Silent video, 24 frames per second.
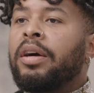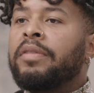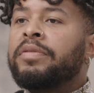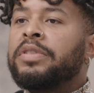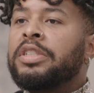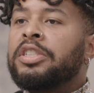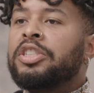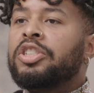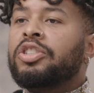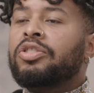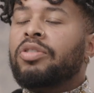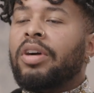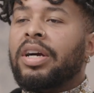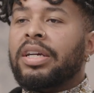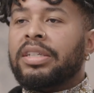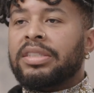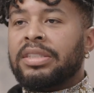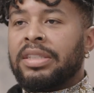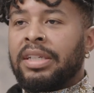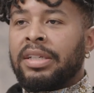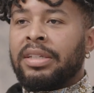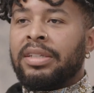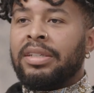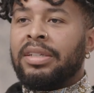of
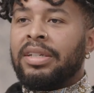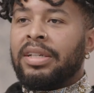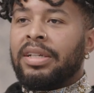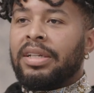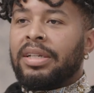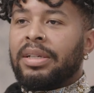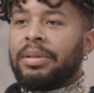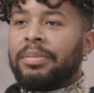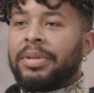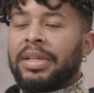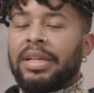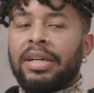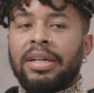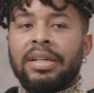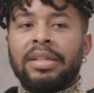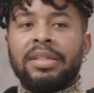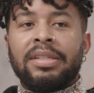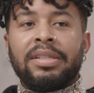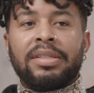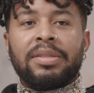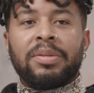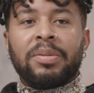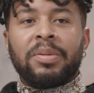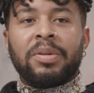destruction,
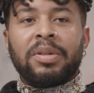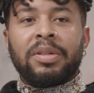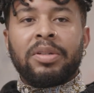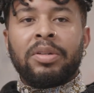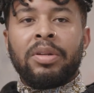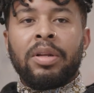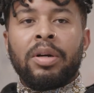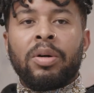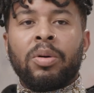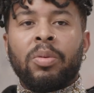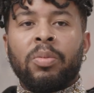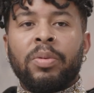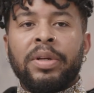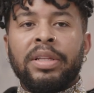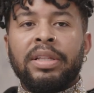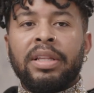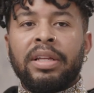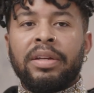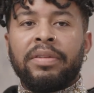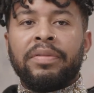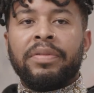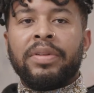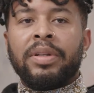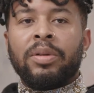because, you know, we
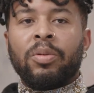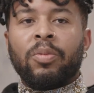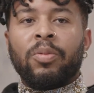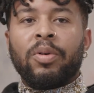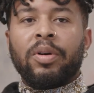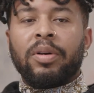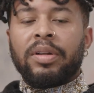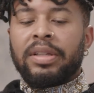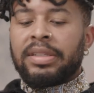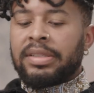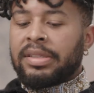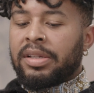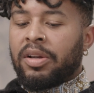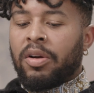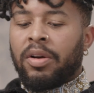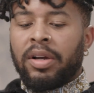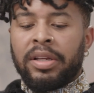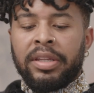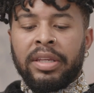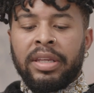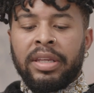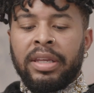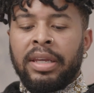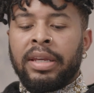live in a world, it's all
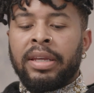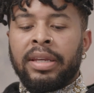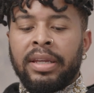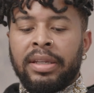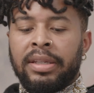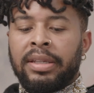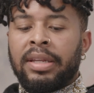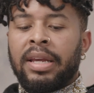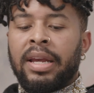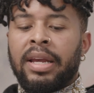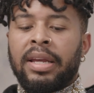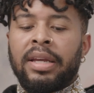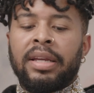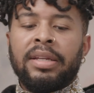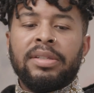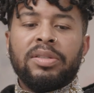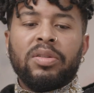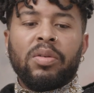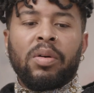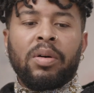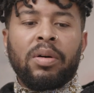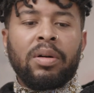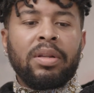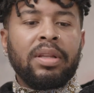yin and yang, it's
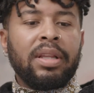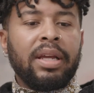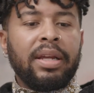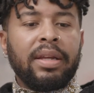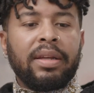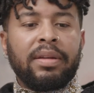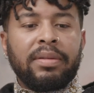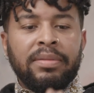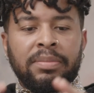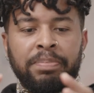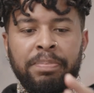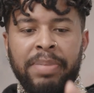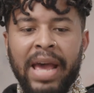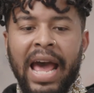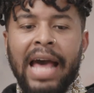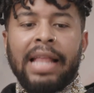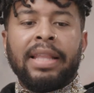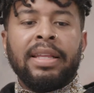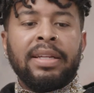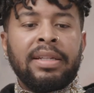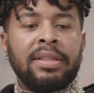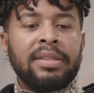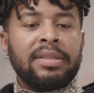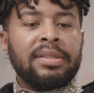all like
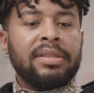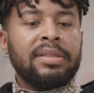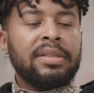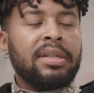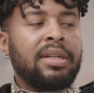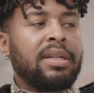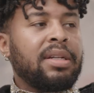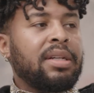balance.